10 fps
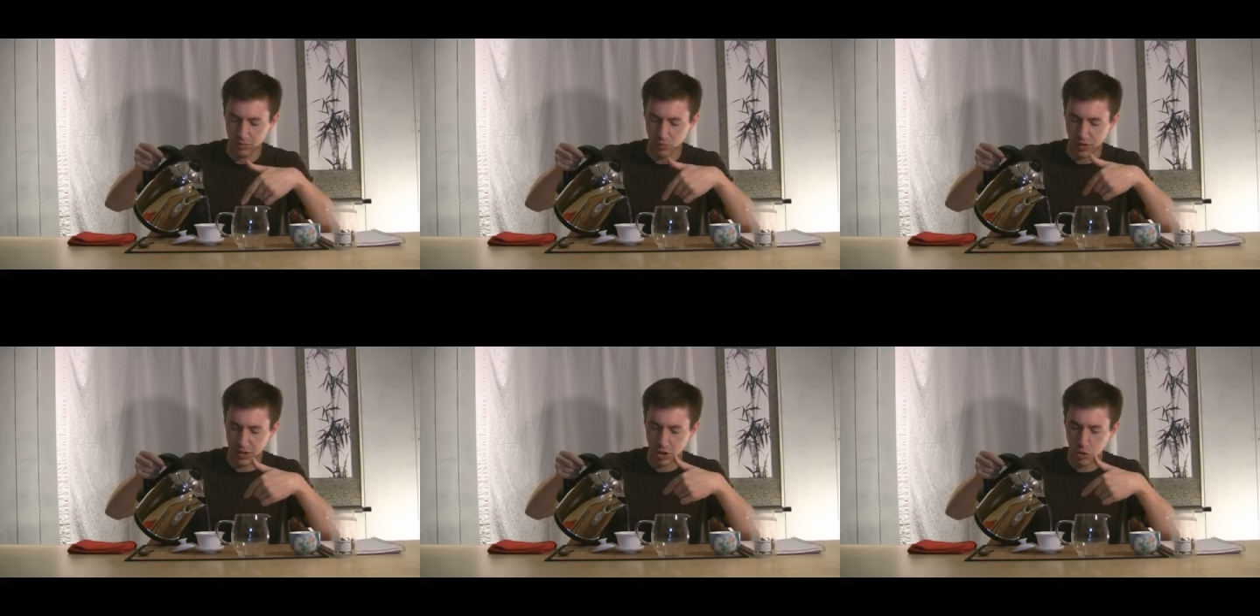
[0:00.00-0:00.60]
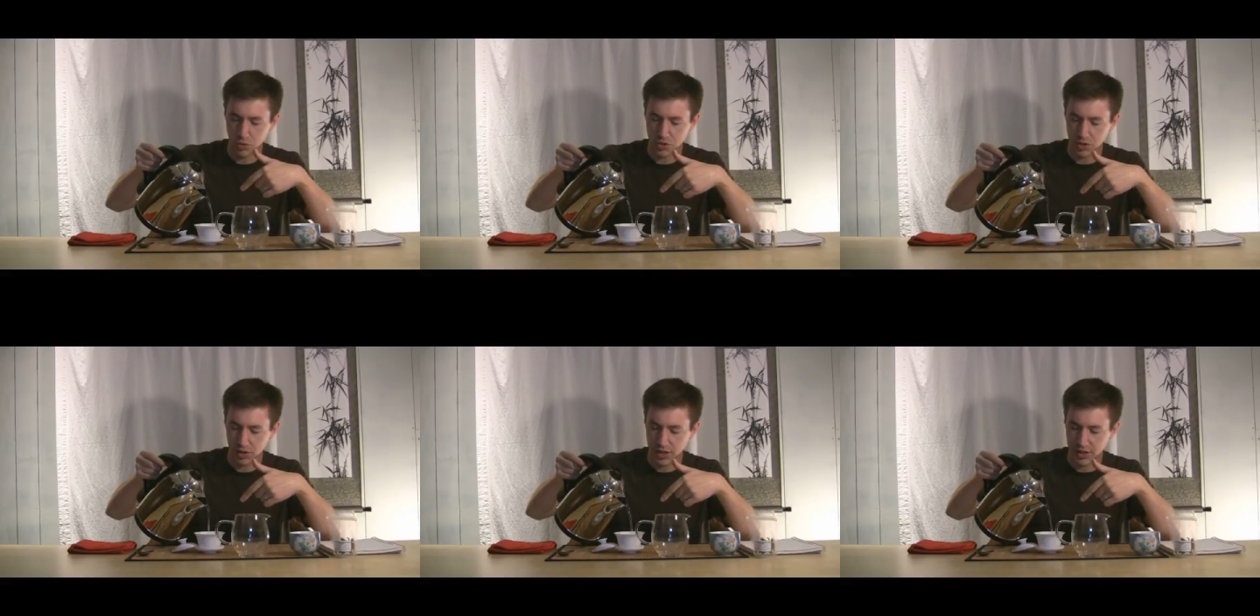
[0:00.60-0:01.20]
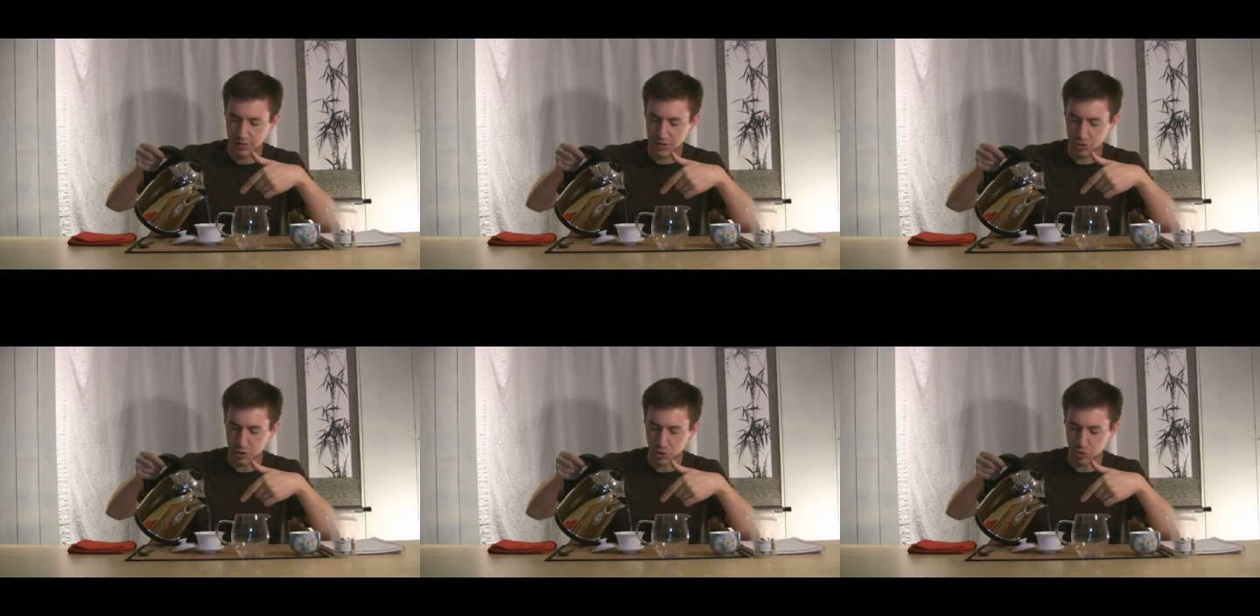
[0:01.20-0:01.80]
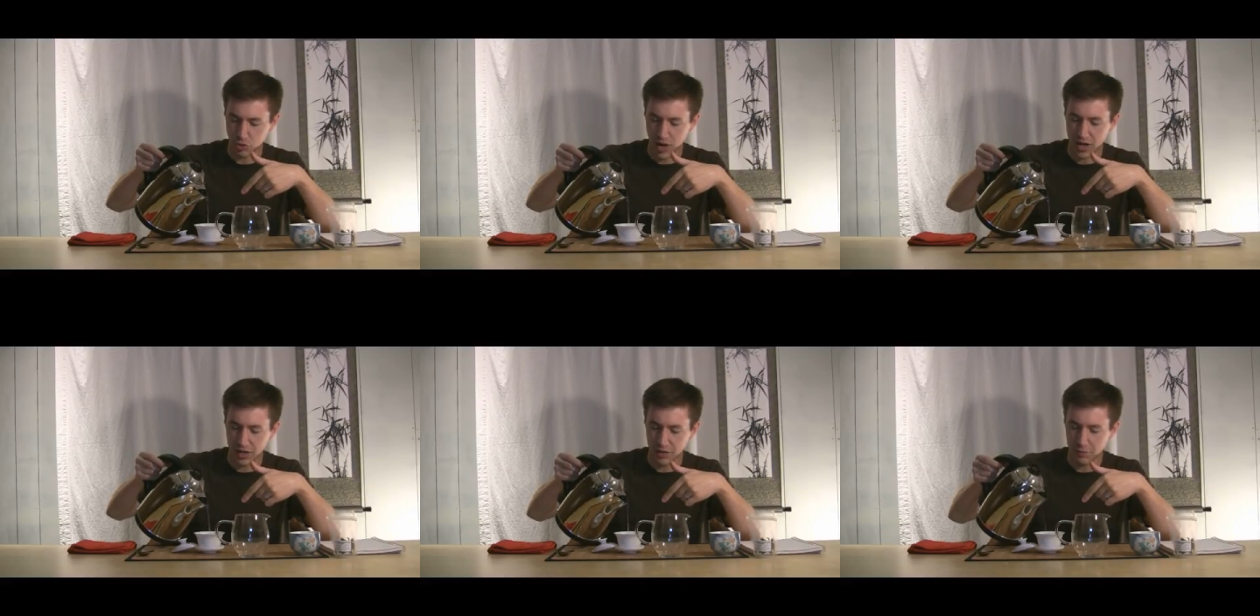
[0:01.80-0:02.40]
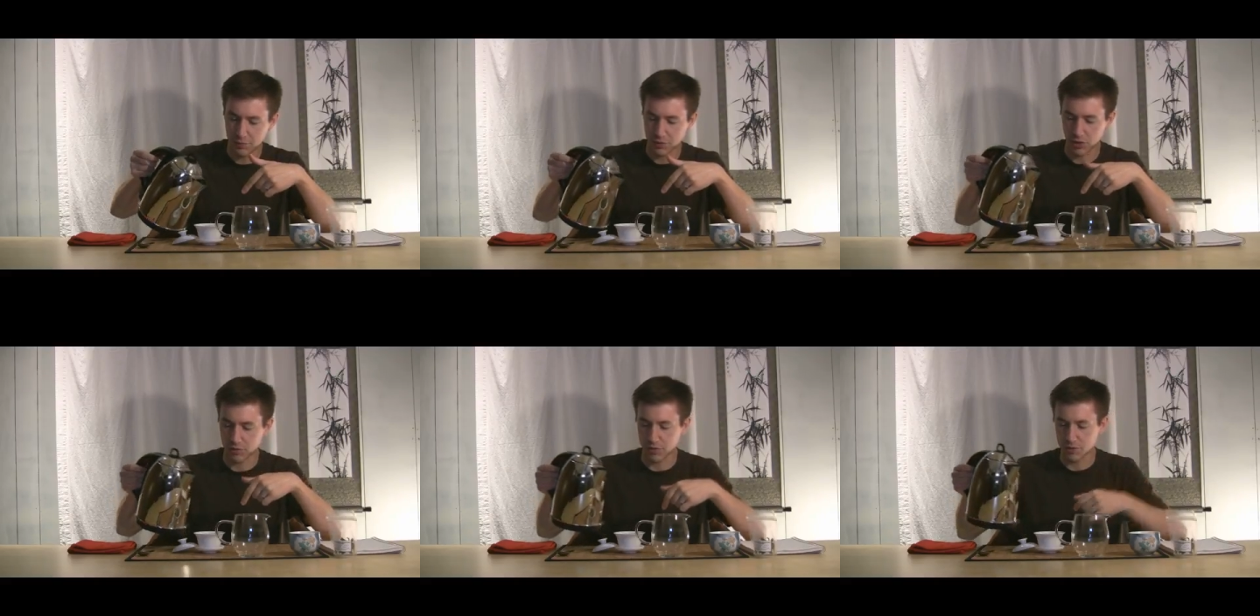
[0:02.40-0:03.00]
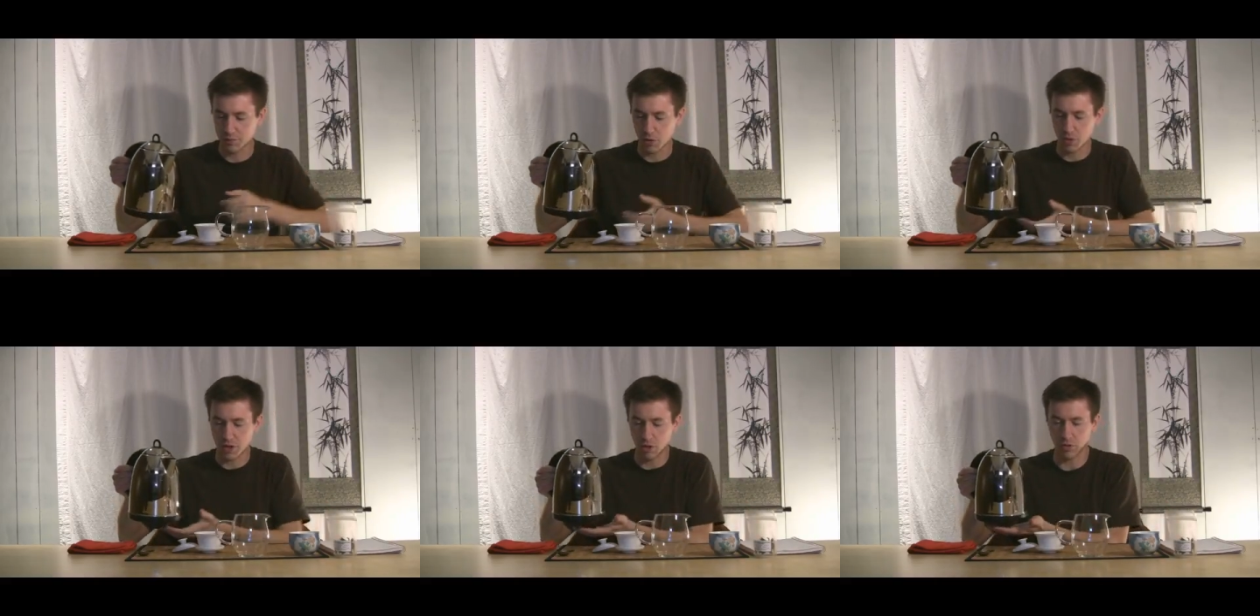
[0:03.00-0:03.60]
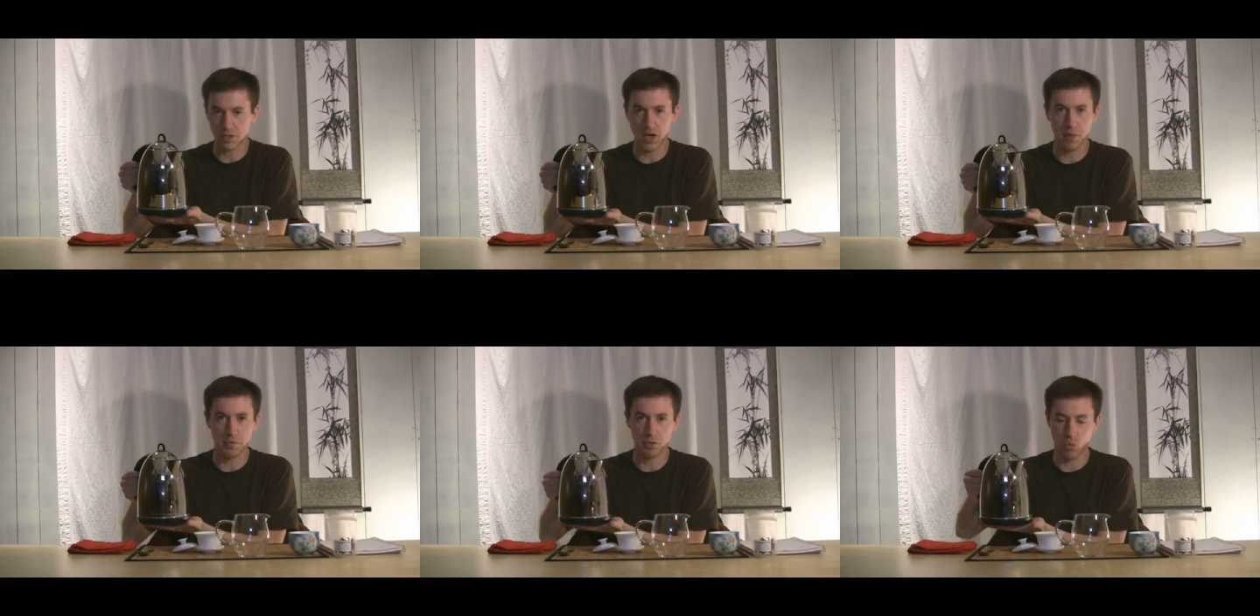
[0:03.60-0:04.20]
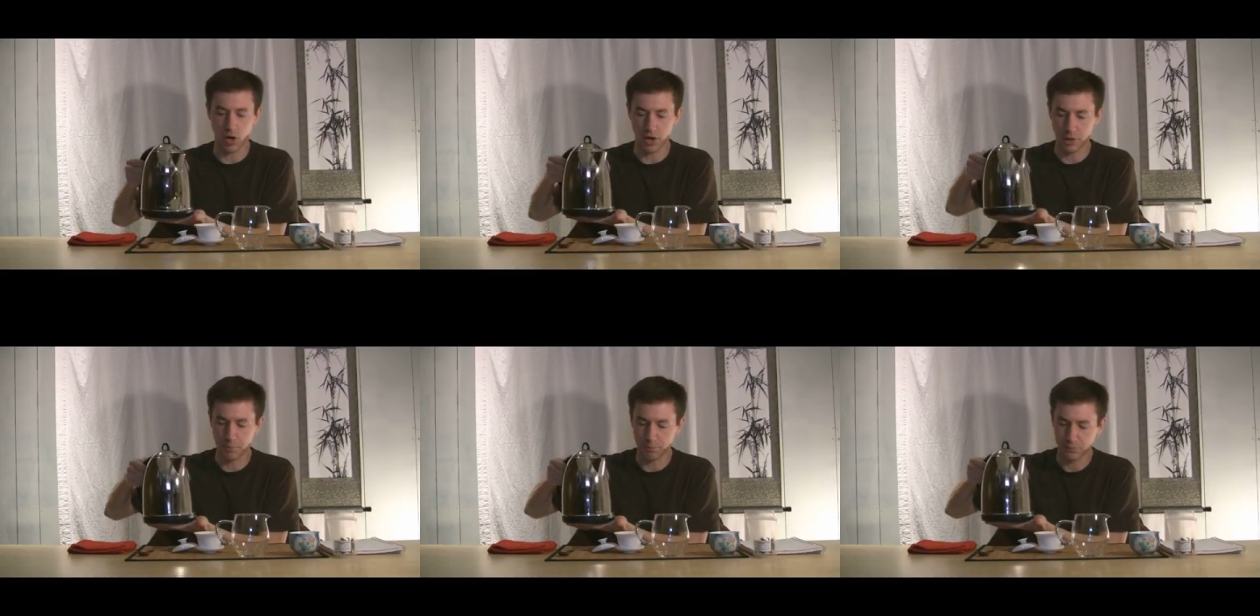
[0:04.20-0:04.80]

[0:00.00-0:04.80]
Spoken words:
really coats the leaves. There's no dry leaf surface floating on the top of the water.